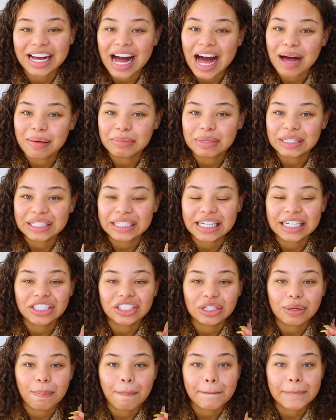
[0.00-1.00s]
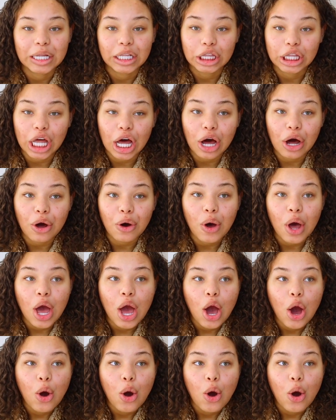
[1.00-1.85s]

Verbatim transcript: the comment section below